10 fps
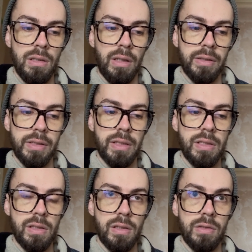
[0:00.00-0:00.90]
I just need
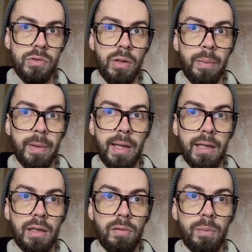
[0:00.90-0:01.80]
to draw up an
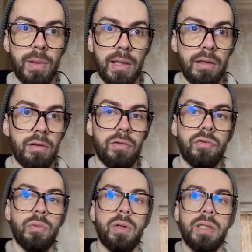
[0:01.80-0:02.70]
accurate plan for
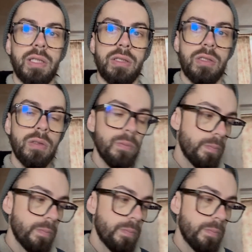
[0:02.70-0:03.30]
what I need to do,